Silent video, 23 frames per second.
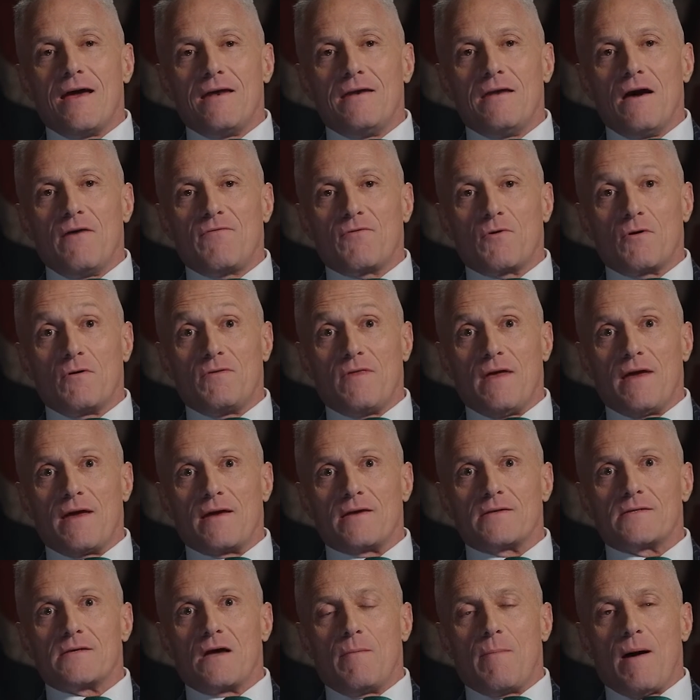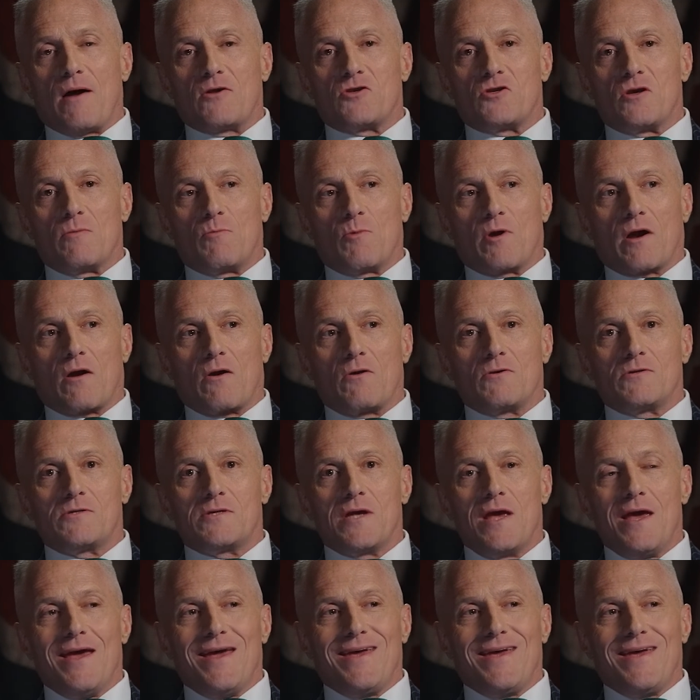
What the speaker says: enough good things about Jim Rickards.